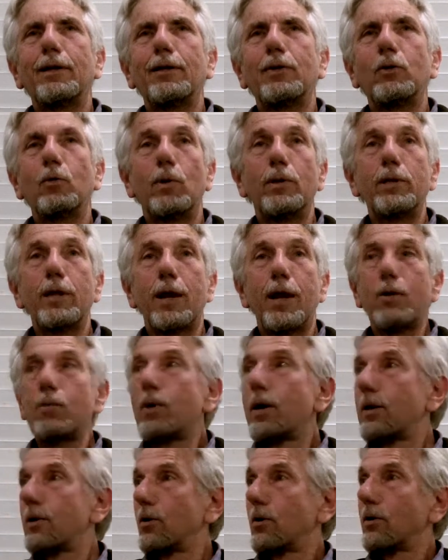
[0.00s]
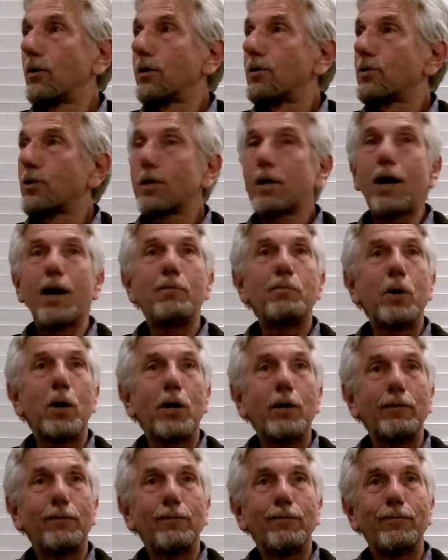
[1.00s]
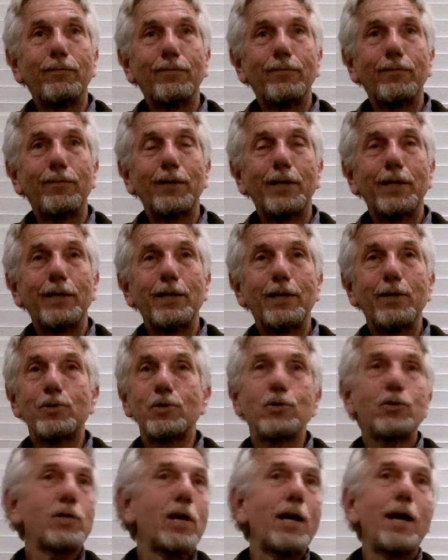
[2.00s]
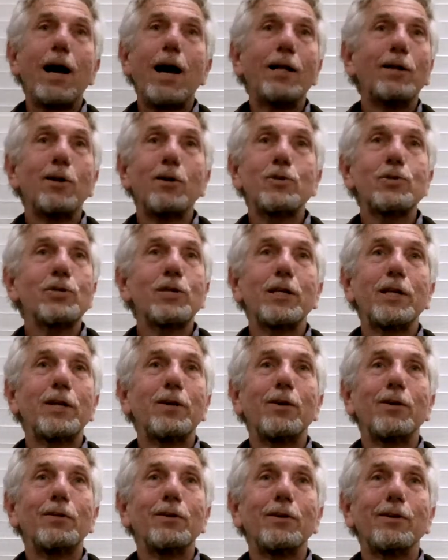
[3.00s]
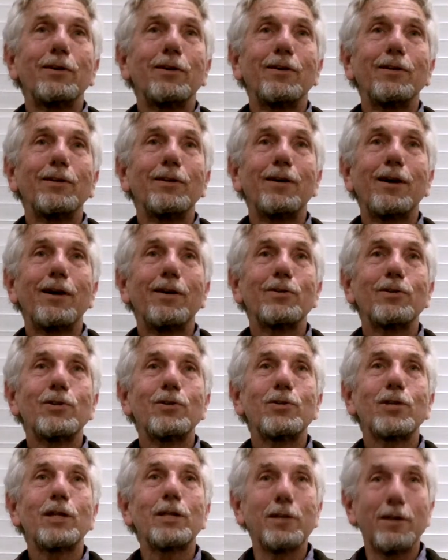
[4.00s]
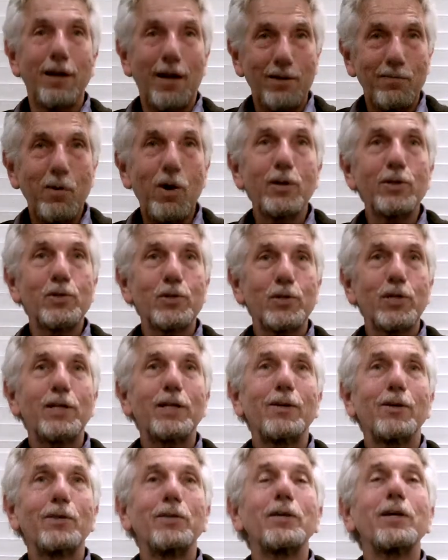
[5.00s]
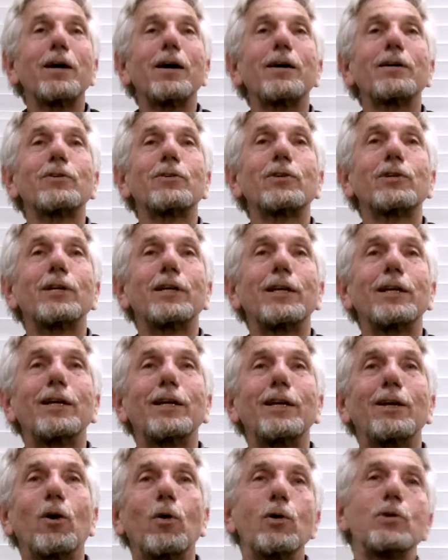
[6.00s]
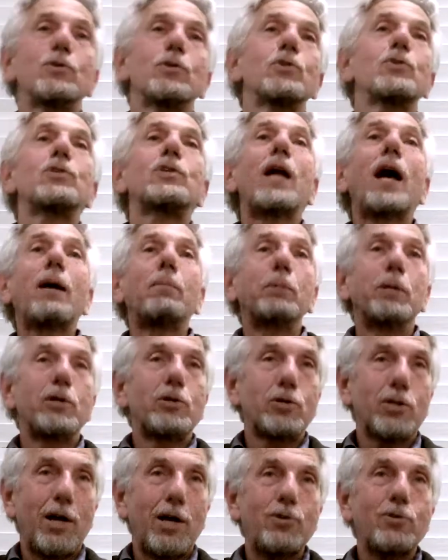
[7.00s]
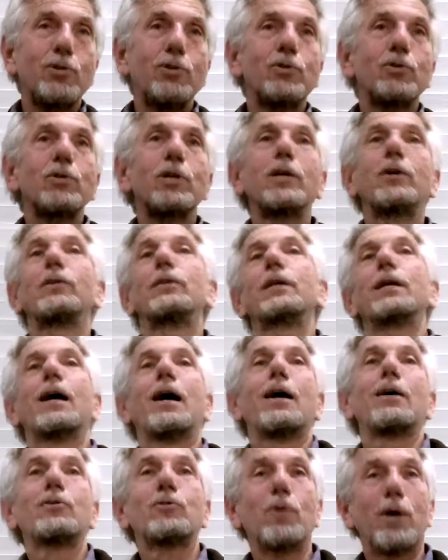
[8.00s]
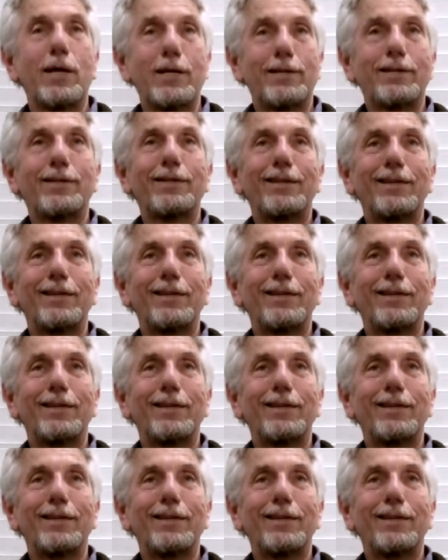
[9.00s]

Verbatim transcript: The one that I read earlier, so the Rahman. doesn't say Allah is sitting on the, on the Arsh. It's saying the Rahman is sitting on the Arsh, or is established, I should say, on the Arsh, right?